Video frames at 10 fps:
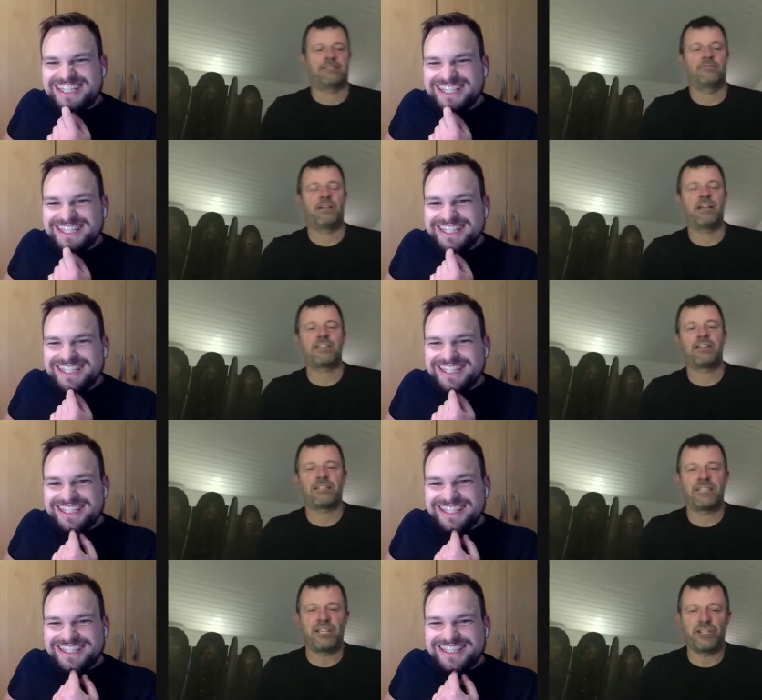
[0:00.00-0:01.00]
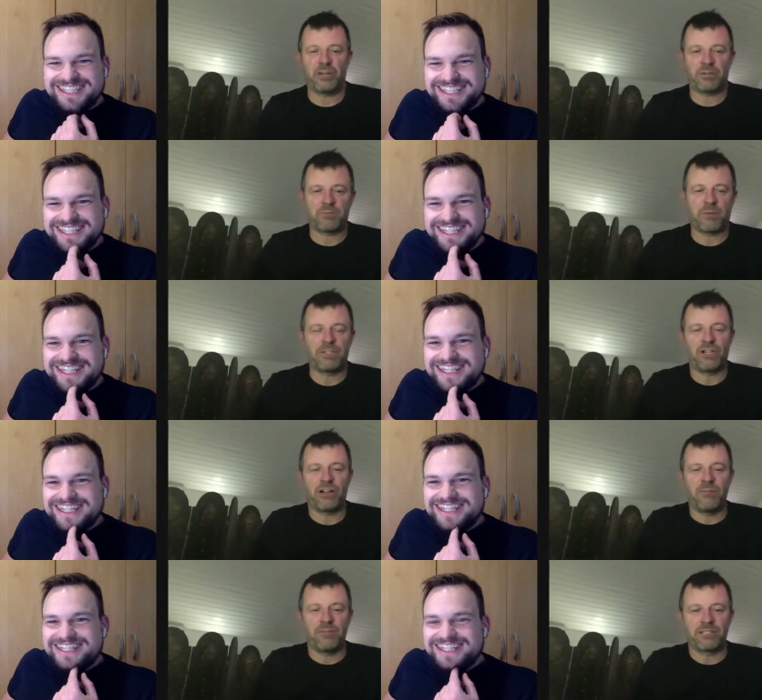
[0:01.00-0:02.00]
Speaker 1: Last night's T-shirt was my
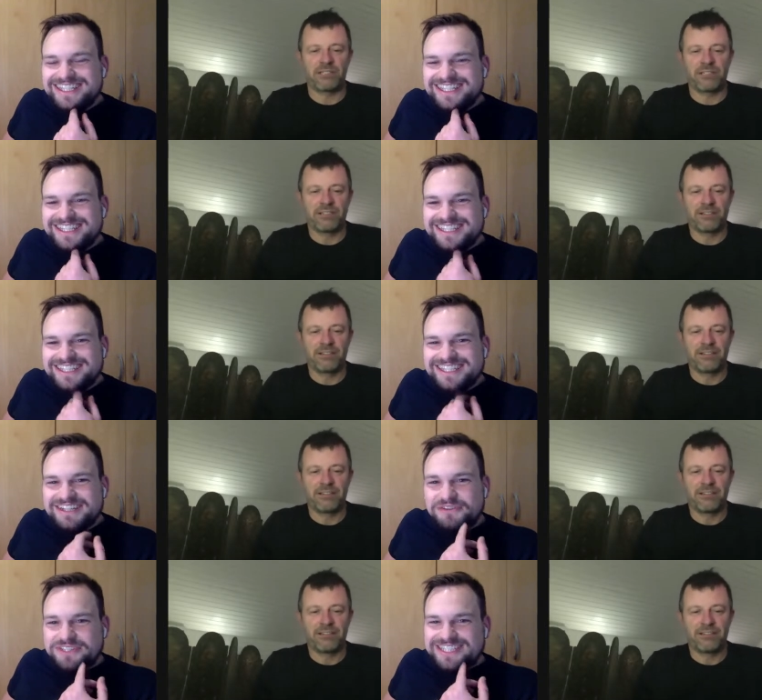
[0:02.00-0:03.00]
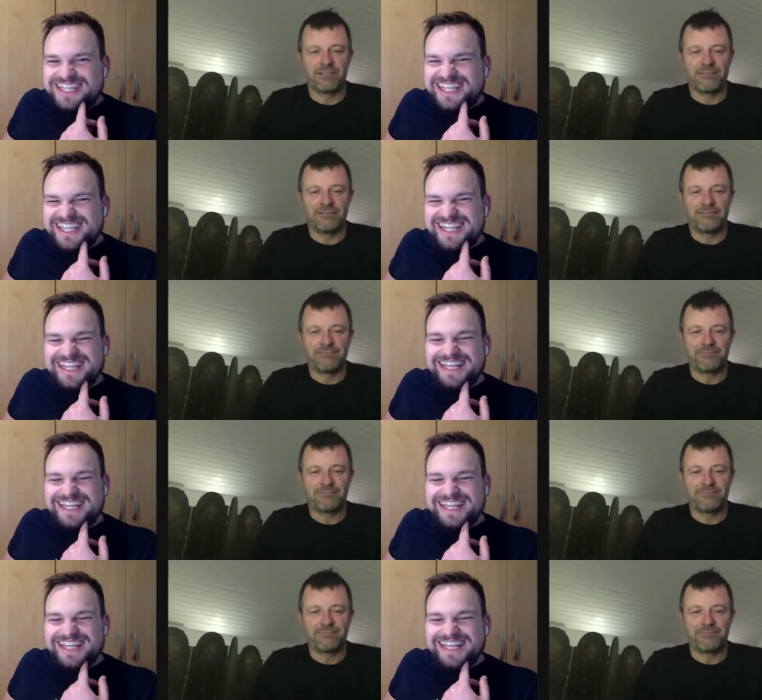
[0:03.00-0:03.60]
pajamas. Was it?